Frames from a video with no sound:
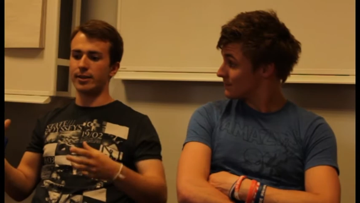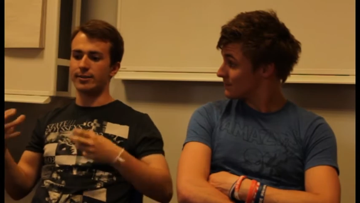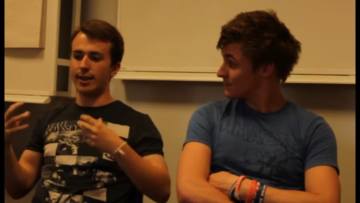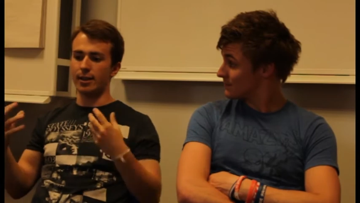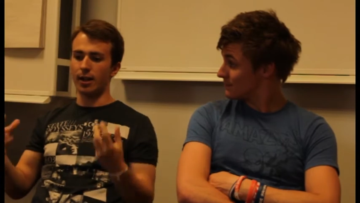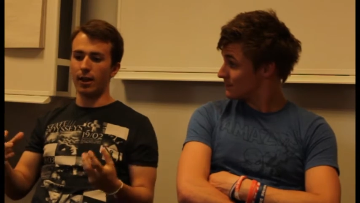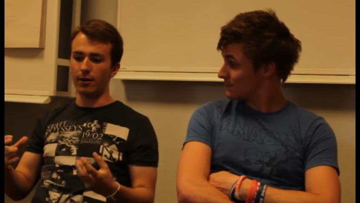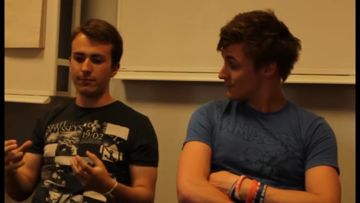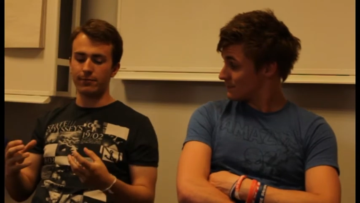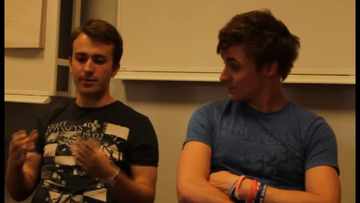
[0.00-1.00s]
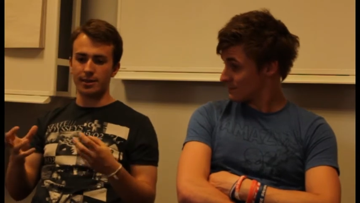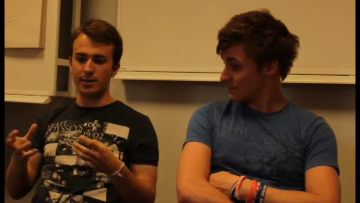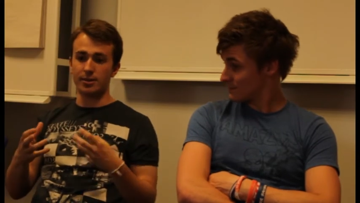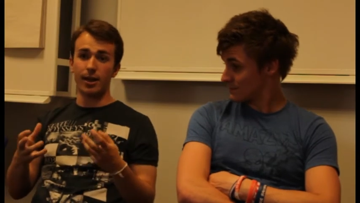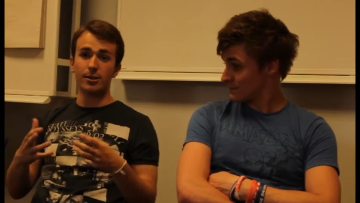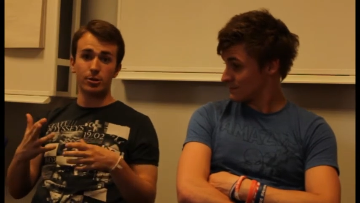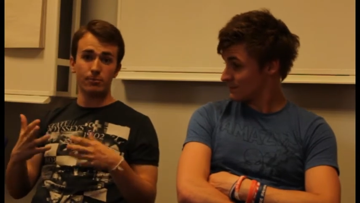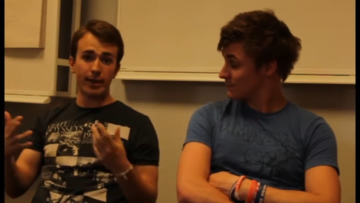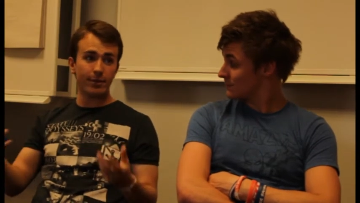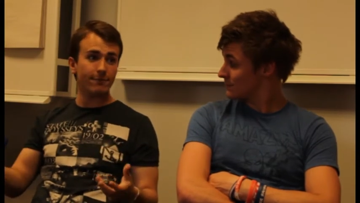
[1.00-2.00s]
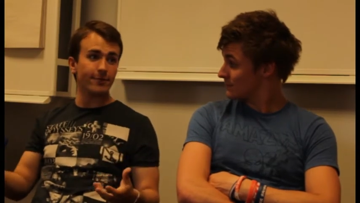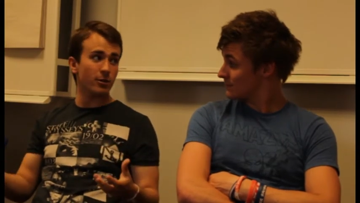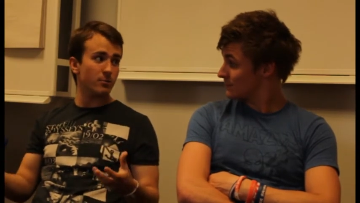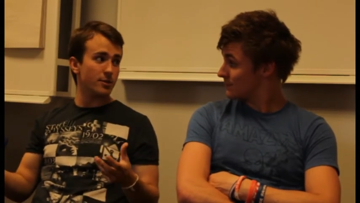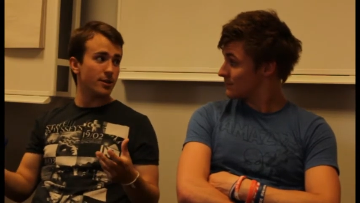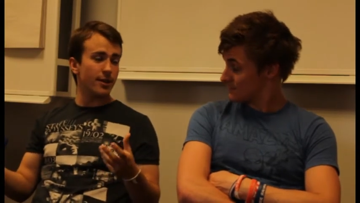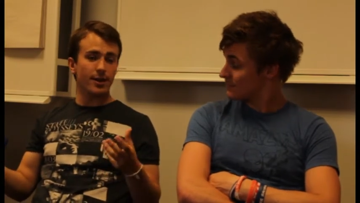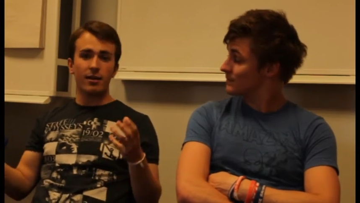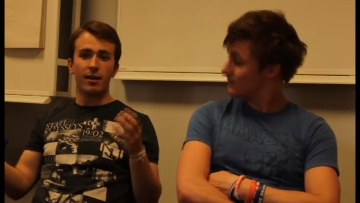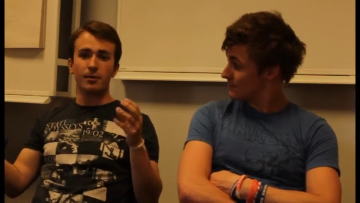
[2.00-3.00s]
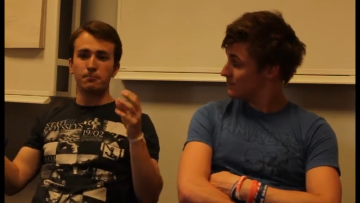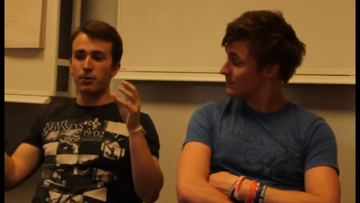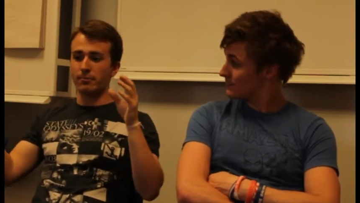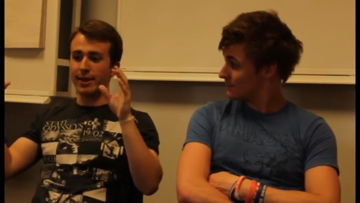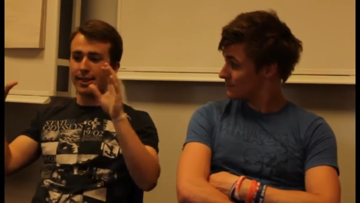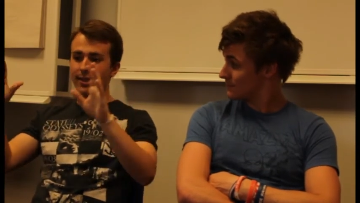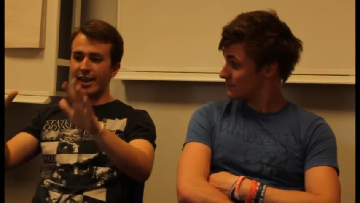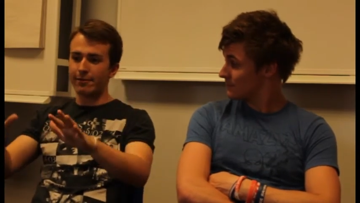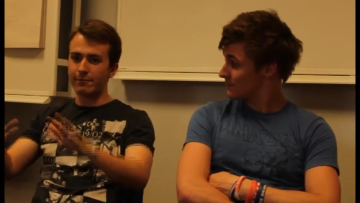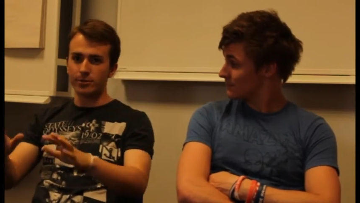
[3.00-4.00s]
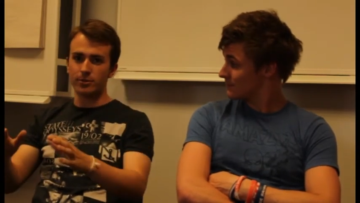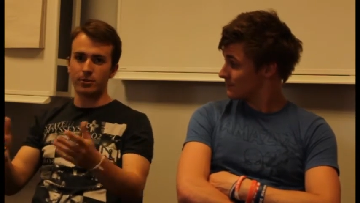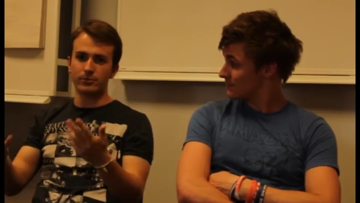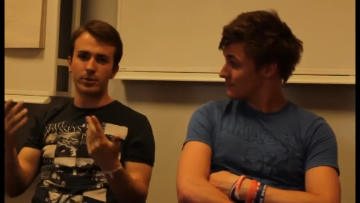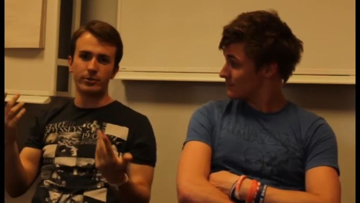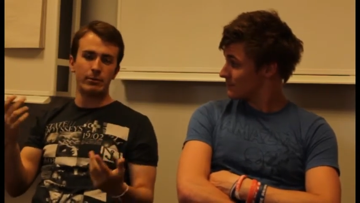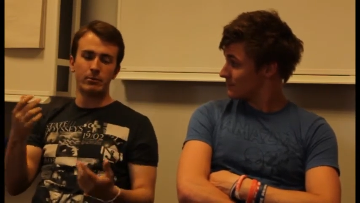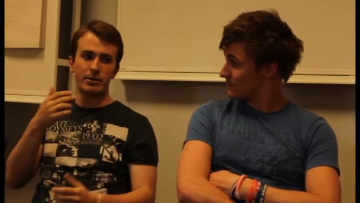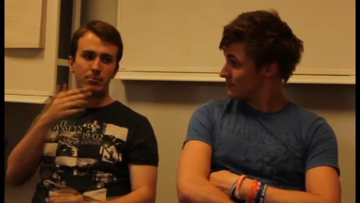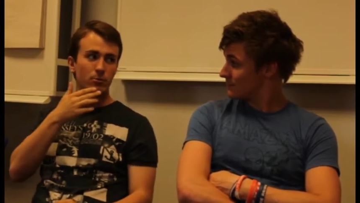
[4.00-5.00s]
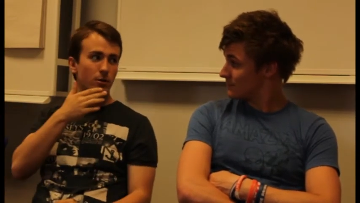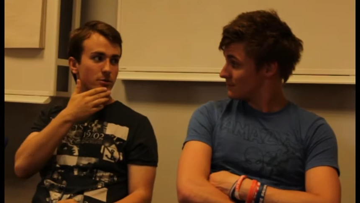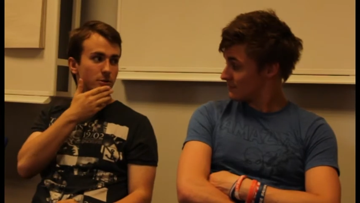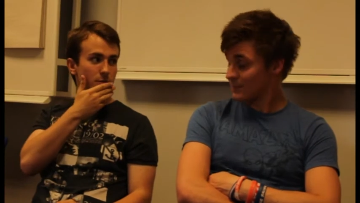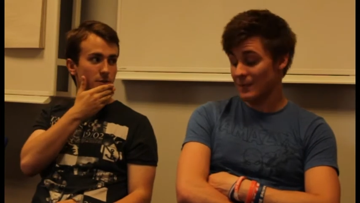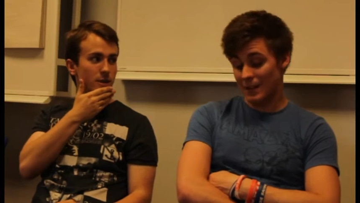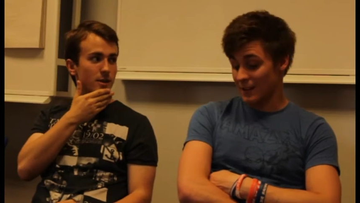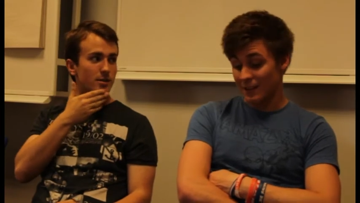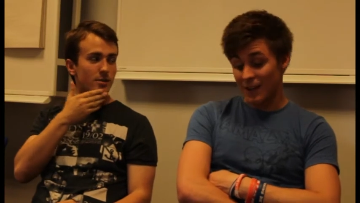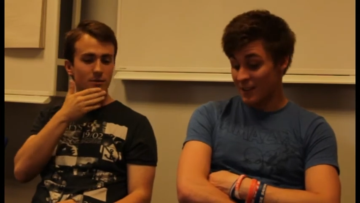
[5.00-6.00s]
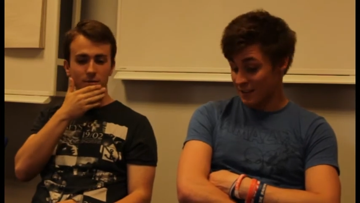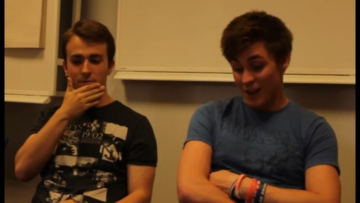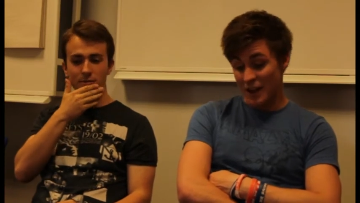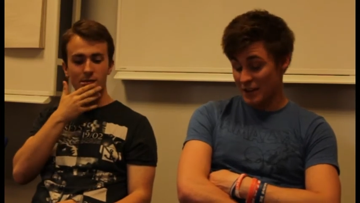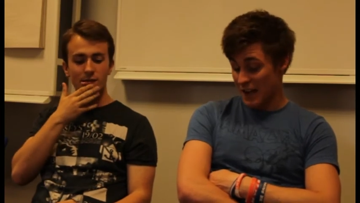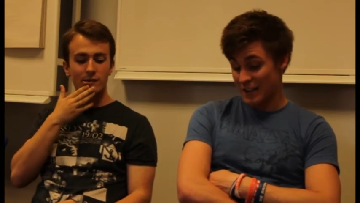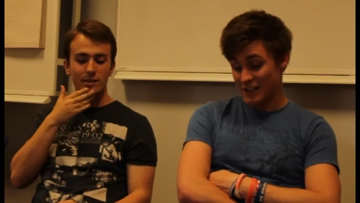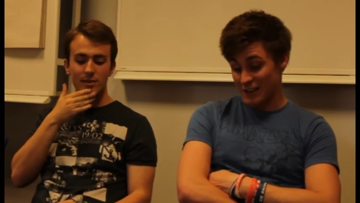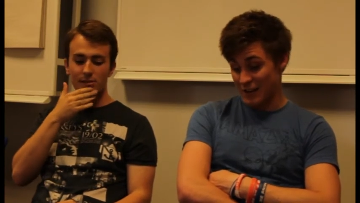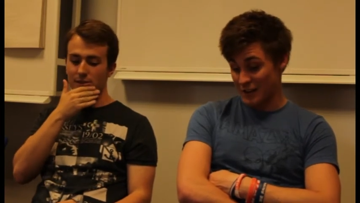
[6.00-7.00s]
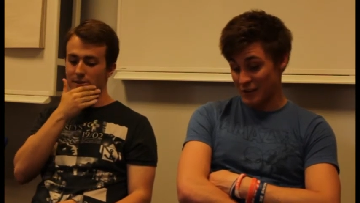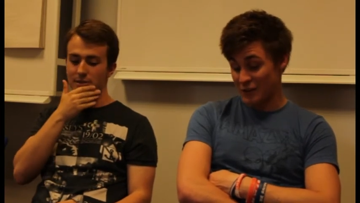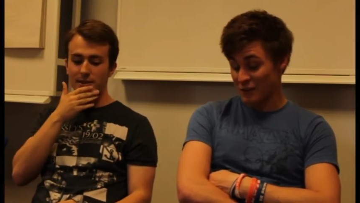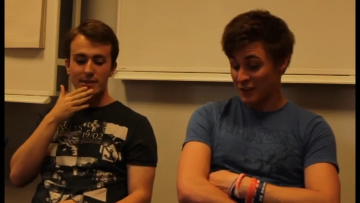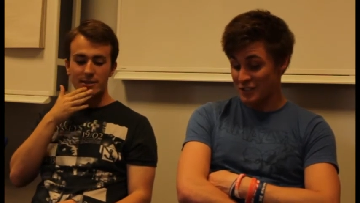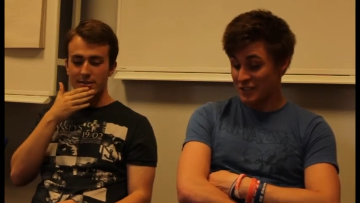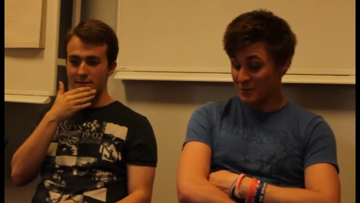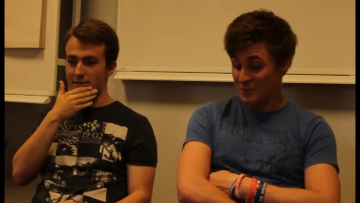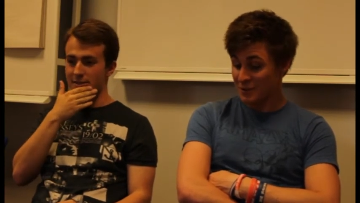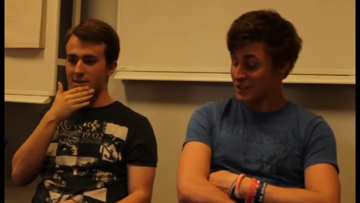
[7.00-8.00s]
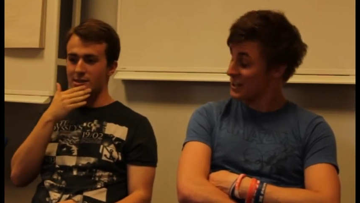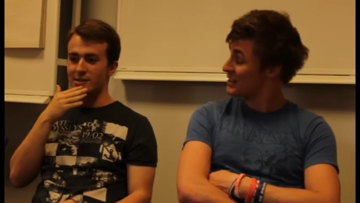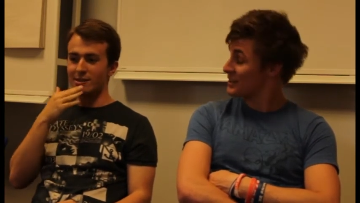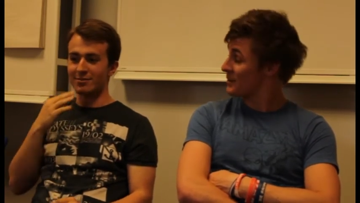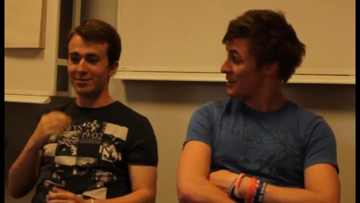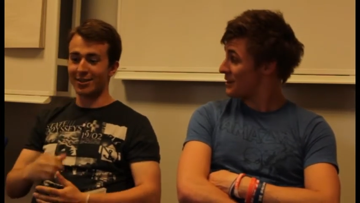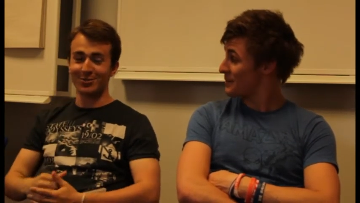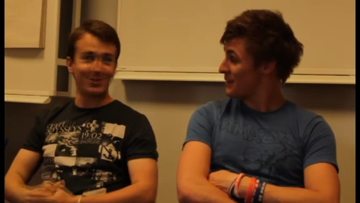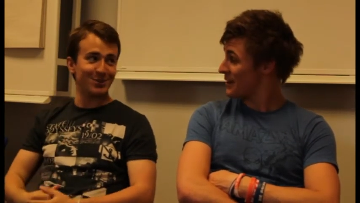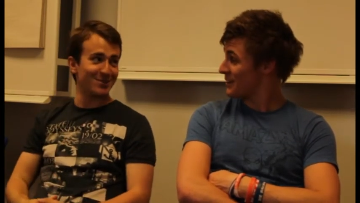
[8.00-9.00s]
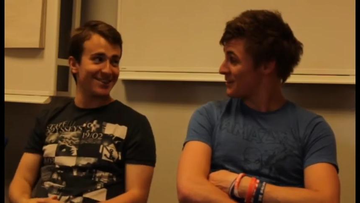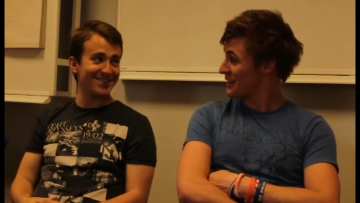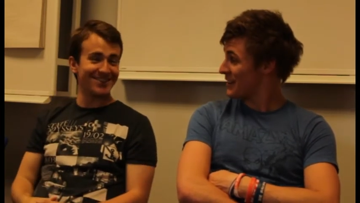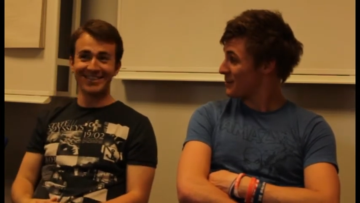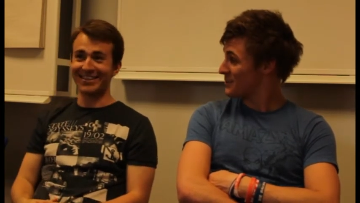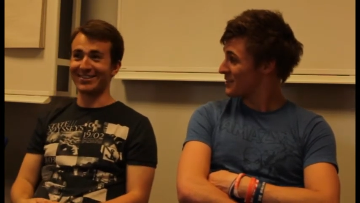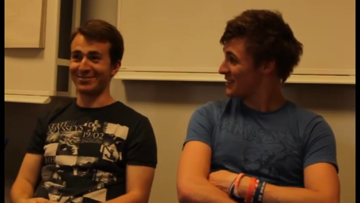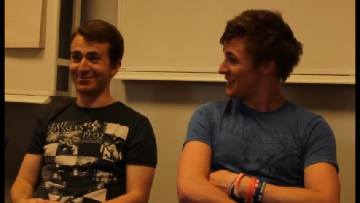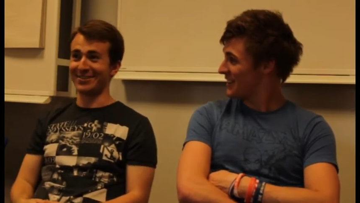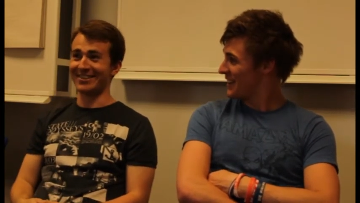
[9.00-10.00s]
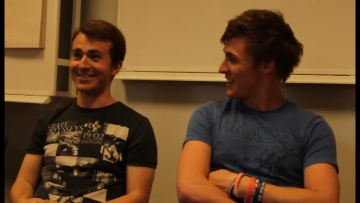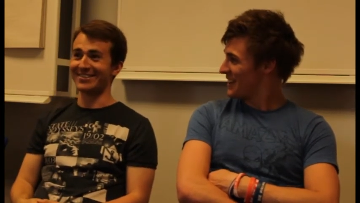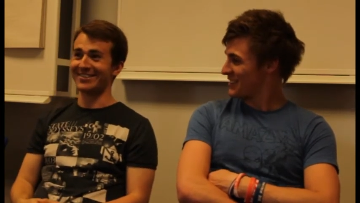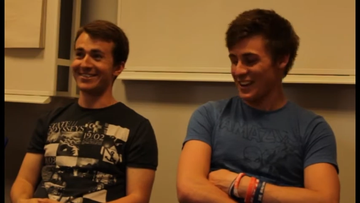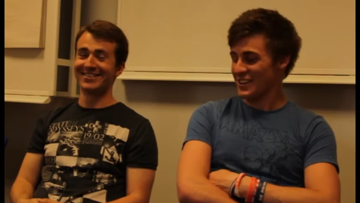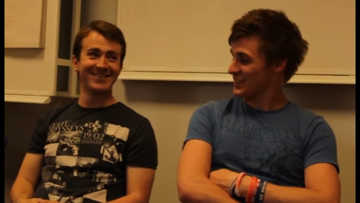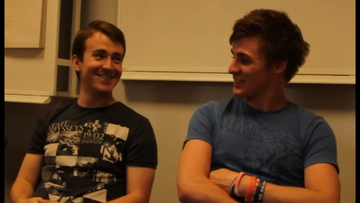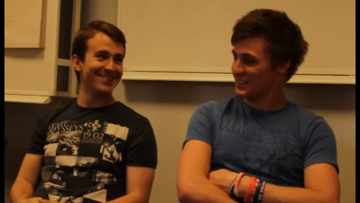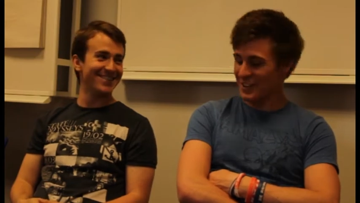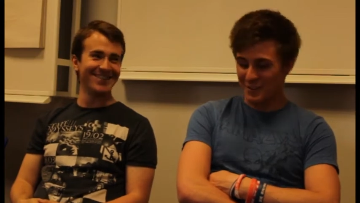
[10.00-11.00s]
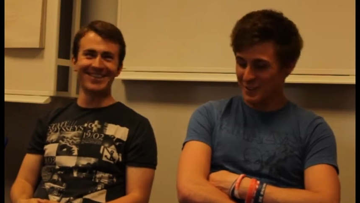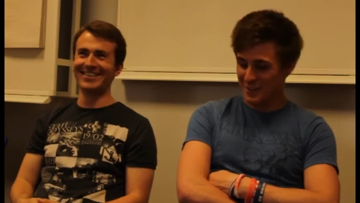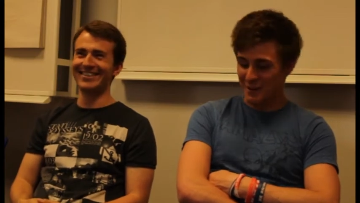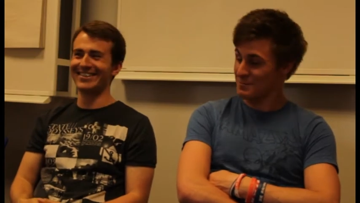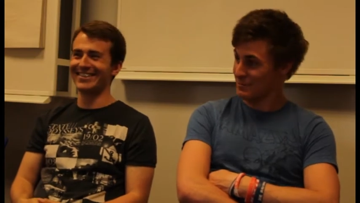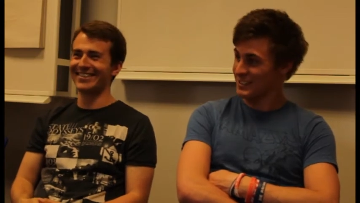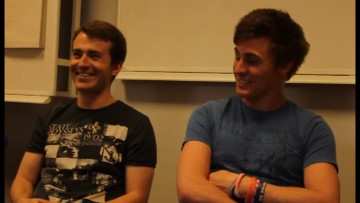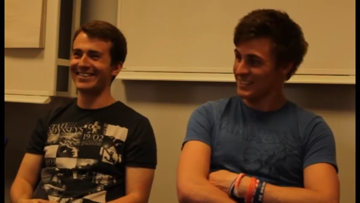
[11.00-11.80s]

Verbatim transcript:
Speaker 1: and that love and that desire to make films and put, making that evident on the screen when people watch. Yeah,
Speaker 2: I, I, I, I couldn't have actually won that. That was good. that was, that was good. really good. I don't know how you thought that one. That was brilliant.